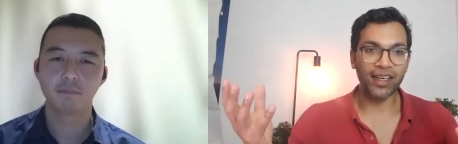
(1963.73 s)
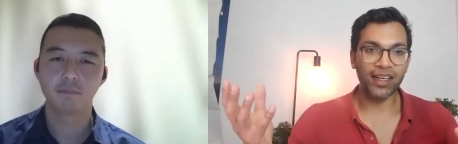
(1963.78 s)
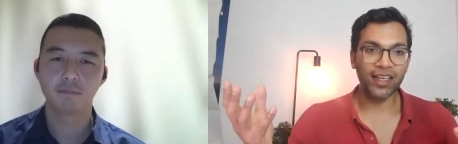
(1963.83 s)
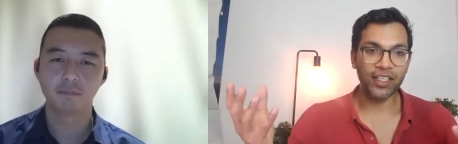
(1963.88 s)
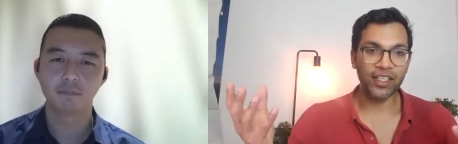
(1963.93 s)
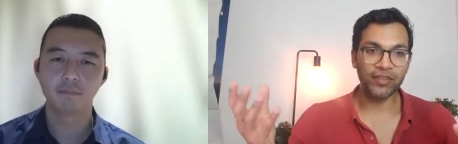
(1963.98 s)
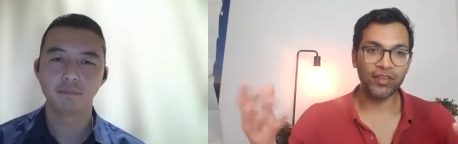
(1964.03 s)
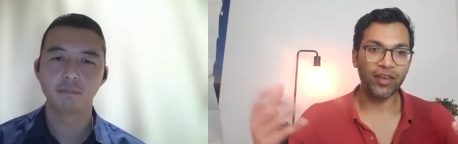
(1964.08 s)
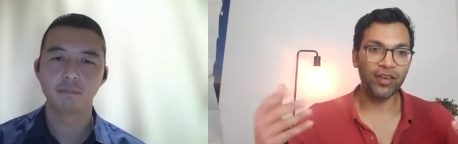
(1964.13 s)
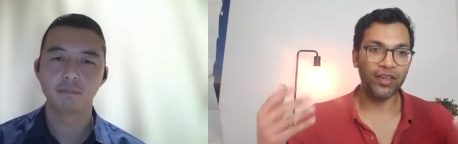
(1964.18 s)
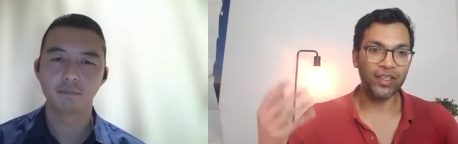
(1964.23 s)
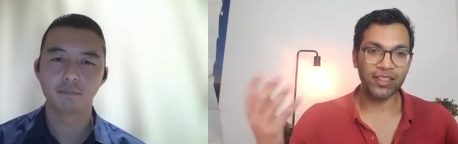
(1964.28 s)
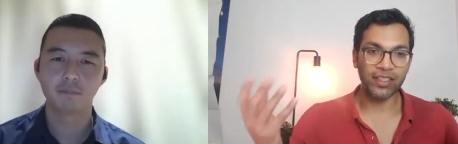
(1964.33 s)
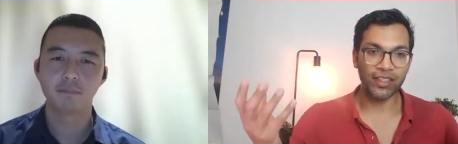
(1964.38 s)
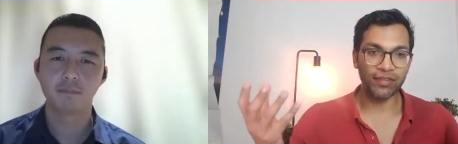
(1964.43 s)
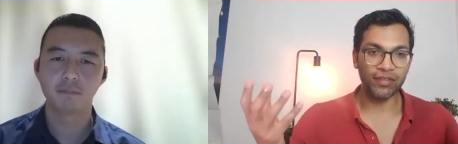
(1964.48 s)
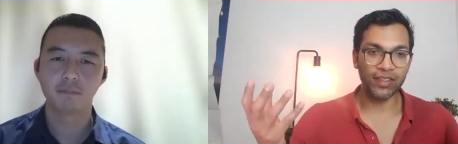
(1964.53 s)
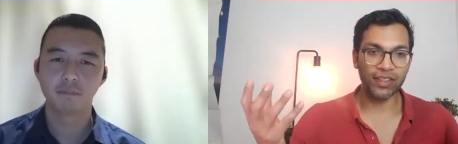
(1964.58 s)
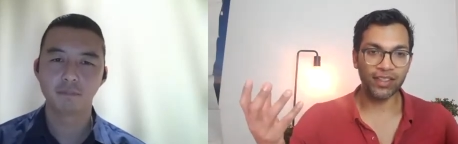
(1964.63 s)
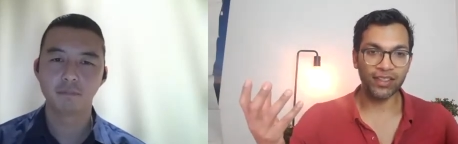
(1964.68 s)
Speaker 1: and it's very
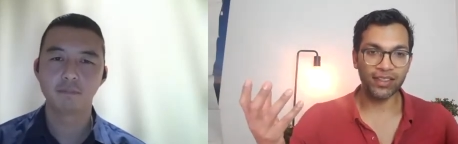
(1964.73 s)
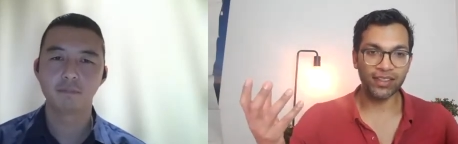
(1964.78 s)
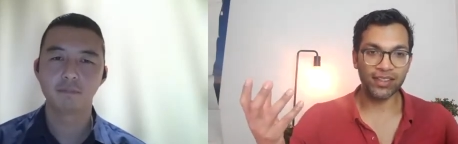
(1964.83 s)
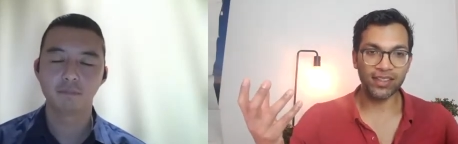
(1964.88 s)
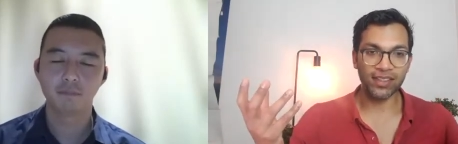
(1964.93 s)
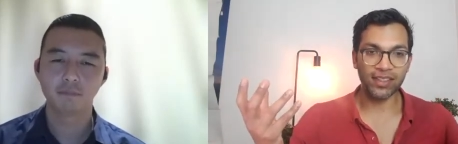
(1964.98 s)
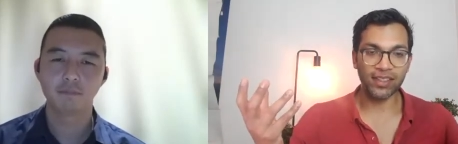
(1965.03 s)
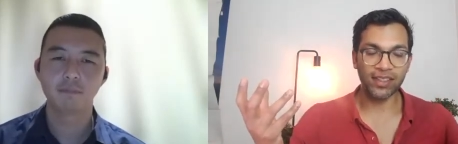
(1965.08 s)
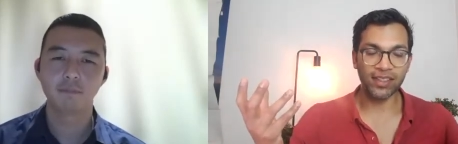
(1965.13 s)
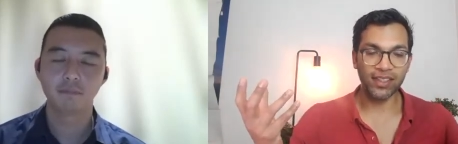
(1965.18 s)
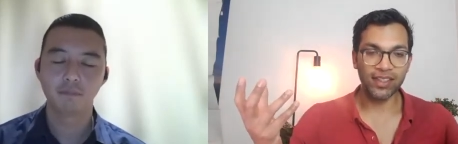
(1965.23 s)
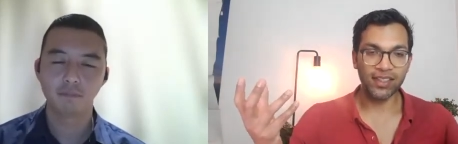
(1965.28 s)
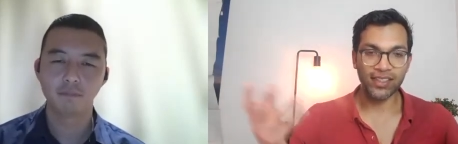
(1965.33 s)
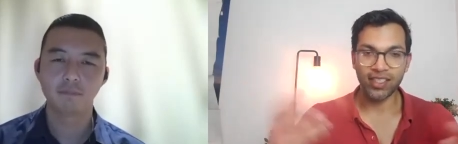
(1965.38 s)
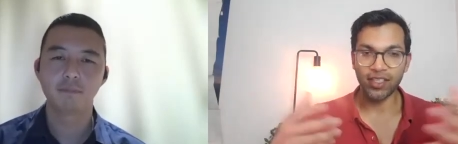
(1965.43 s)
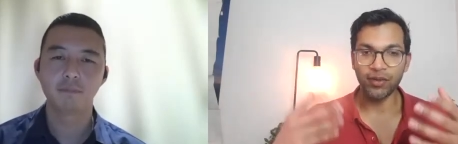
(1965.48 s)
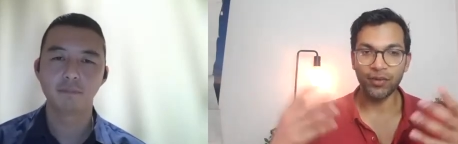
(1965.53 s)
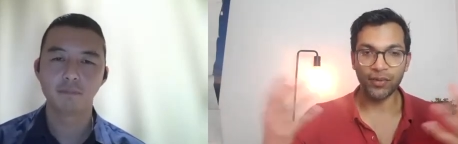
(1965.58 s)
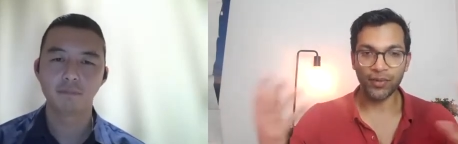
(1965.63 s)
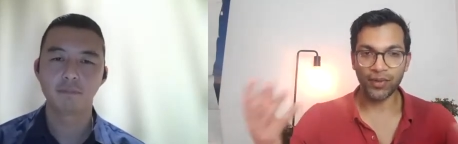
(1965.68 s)
difficult to
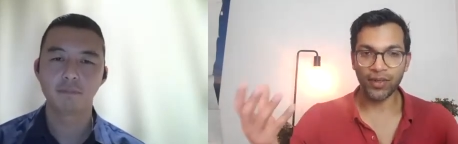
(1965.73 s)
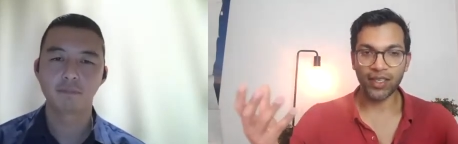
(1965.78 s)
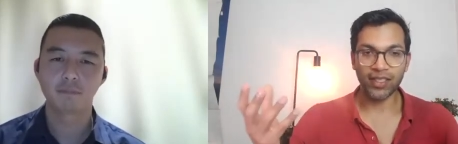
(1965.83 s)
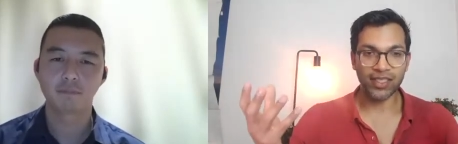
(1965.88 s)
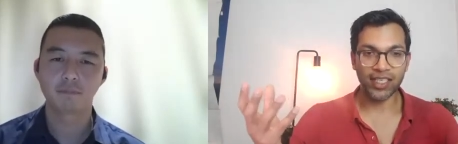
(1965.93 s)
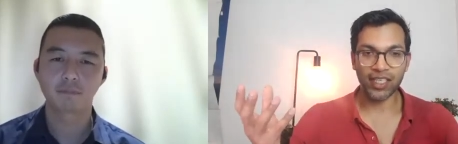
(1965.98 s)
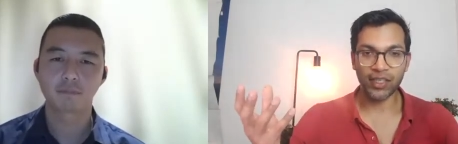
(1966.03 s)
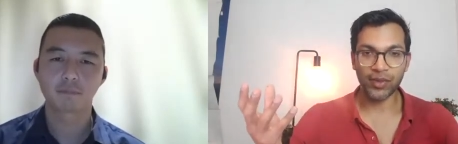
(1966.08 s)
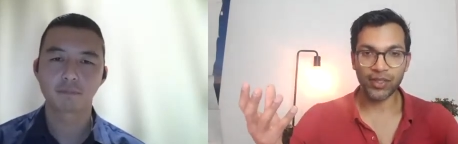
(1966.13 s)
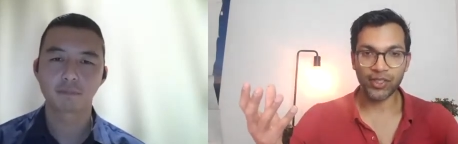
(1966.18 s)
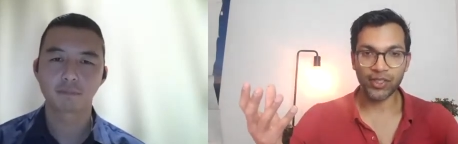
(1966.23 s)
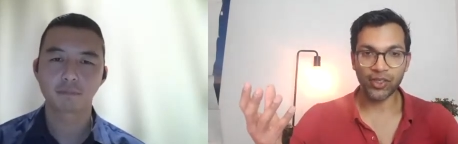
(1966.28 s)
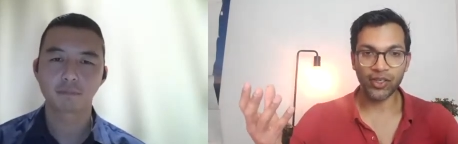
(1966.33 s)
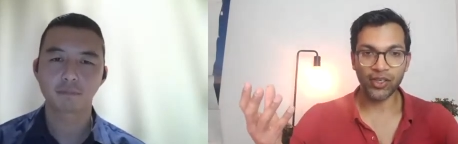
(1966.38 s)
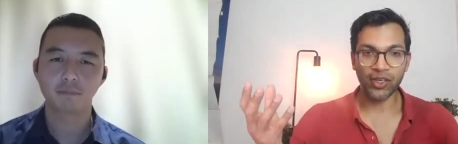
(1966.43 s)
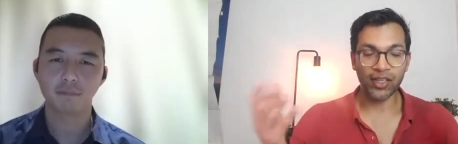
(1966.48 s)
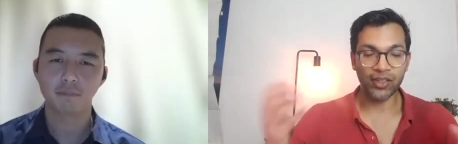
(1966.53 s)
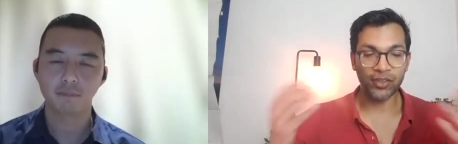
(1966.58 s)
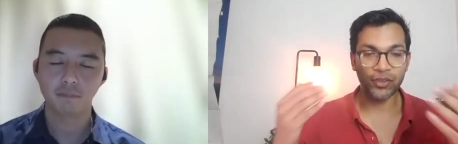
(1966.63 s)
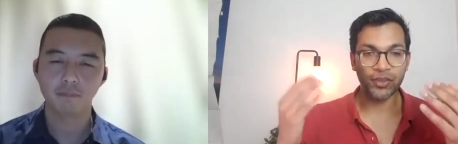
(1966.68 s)
see exactly what's going
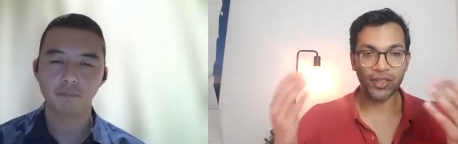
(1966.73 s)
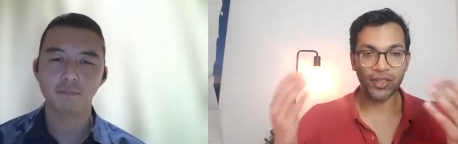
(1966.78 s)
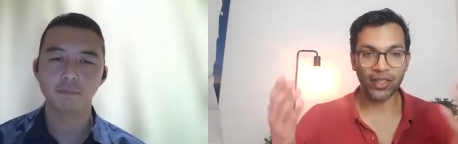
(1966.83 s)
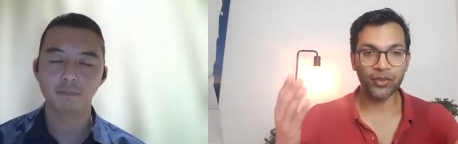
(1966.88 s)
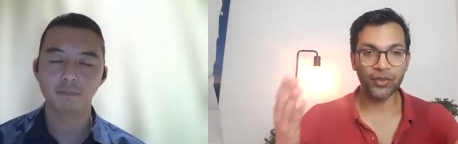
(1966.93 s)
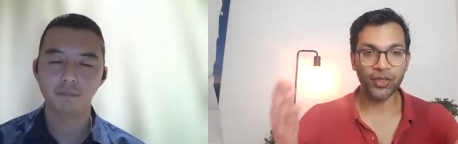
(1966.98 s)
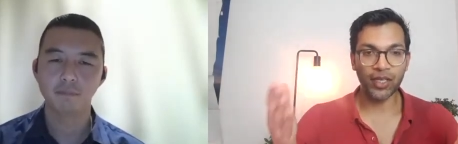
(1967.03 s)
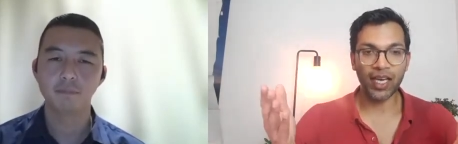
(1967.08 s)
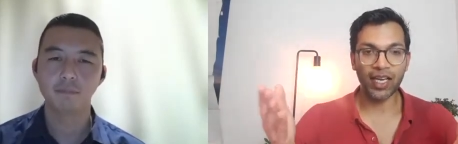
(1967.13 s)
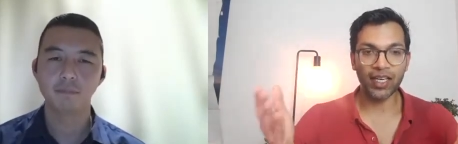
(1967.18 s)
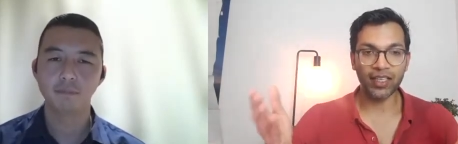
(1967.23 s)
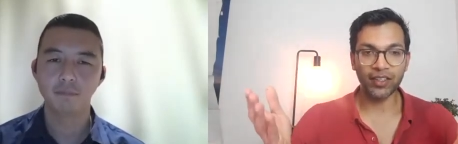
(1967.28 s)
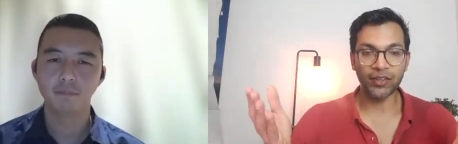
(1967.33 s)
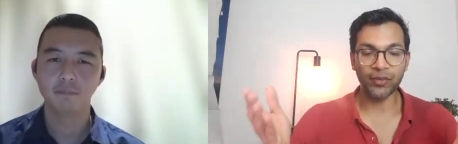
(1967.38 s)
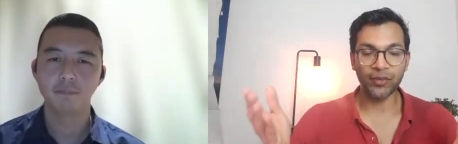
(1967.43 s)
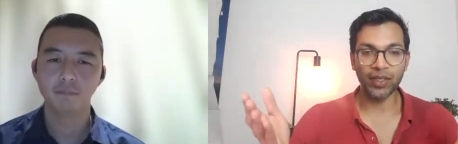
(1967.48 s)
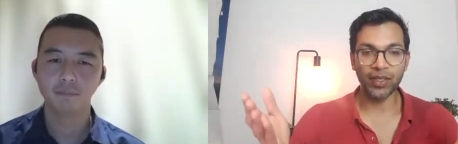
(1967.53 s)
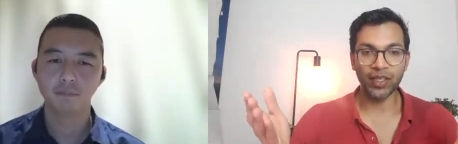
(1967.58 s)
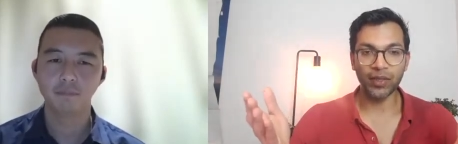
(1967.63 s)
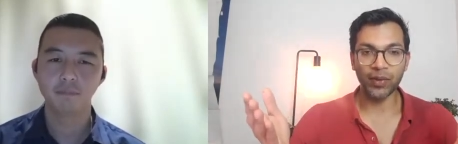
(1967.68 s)
on. I thought I thought you handled
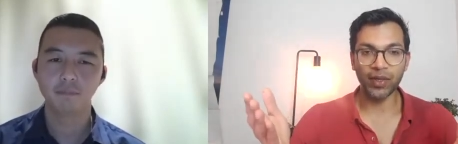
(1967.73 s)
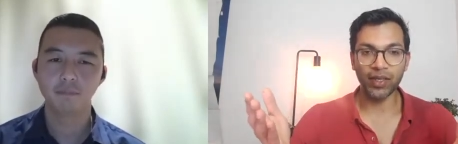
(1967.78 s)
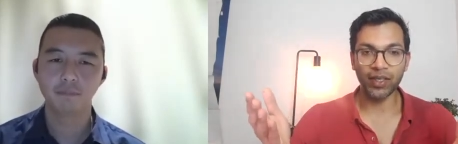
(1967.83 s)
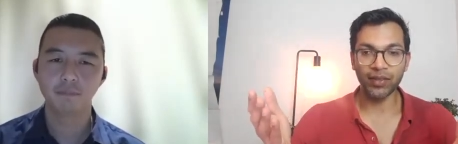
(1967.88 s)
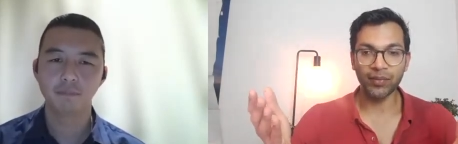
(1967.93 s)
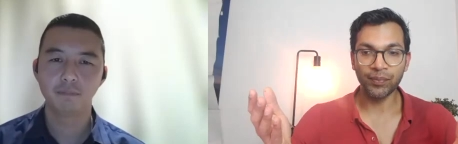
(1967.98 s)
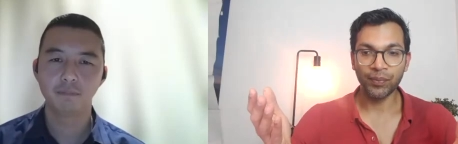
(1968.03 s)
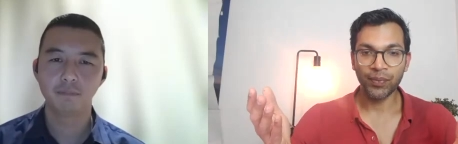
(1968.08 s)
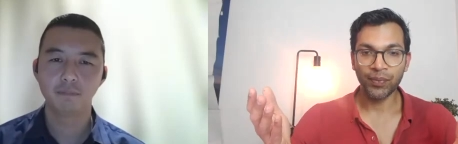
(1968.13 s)
it really well.